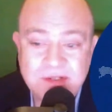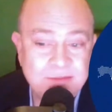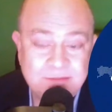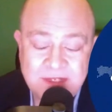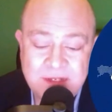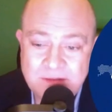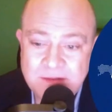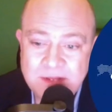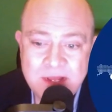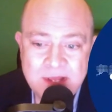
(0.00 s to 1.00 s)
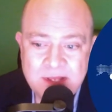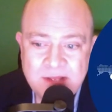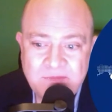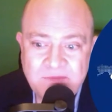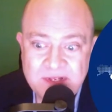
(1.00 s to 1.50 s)
and
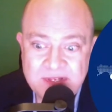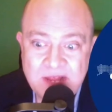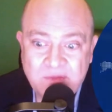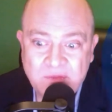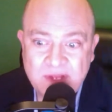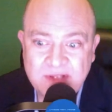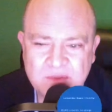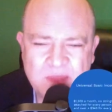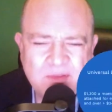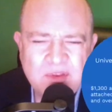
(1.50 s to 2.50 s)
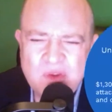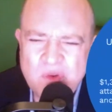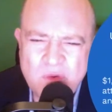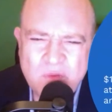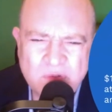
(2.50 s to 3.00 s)
infant death rates. We have a
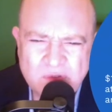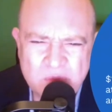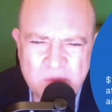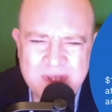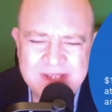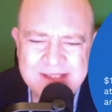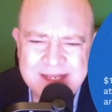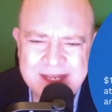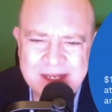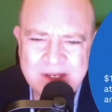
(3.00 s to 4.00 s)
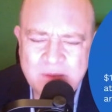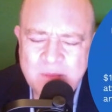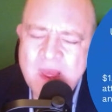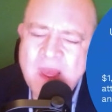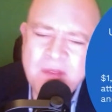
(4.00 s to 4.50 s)
universal basic income,
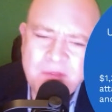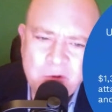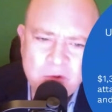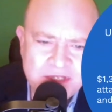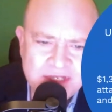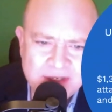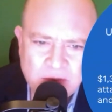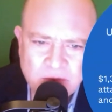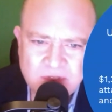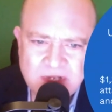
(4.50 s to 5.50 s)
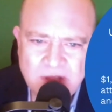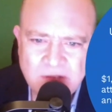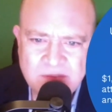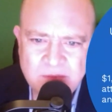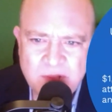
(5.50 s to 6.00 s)

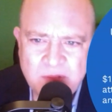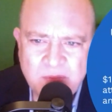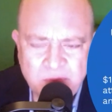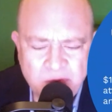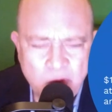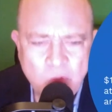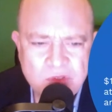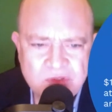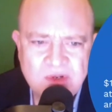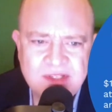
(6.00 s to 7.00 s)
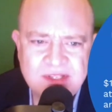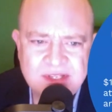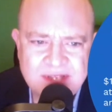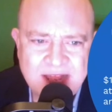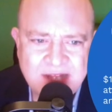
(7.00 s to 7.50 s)
$1,300 a month, no strings
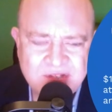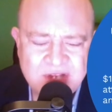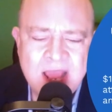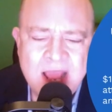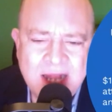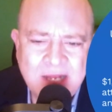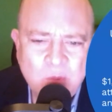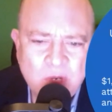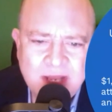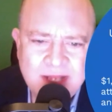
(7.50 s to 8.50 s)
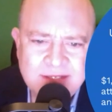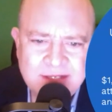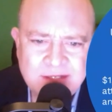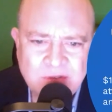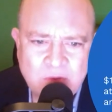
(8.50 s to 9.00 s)
attached, anyone
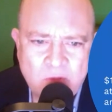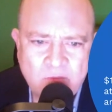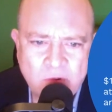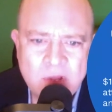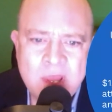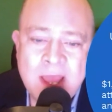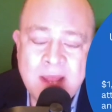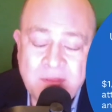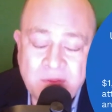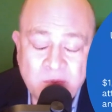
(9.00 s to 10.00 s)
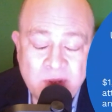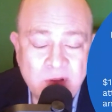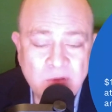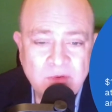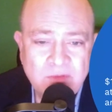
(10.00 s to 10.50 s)
18 and over, and
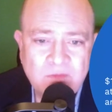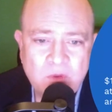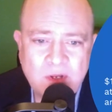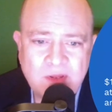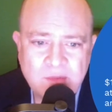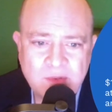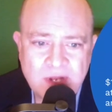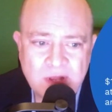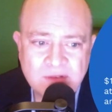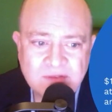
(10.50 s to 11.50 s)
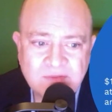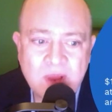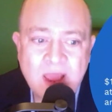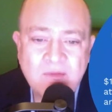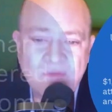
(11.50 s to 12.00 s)
$343
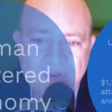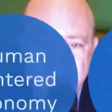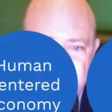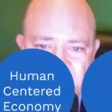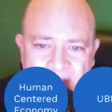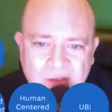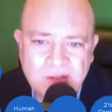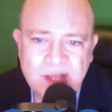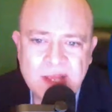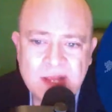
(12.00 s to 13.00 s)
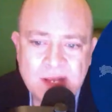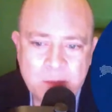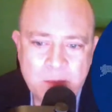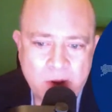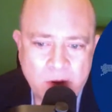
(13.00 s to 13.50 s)
for every child
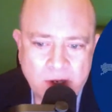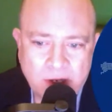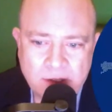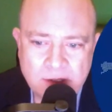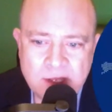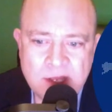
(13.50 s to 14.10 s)
in America.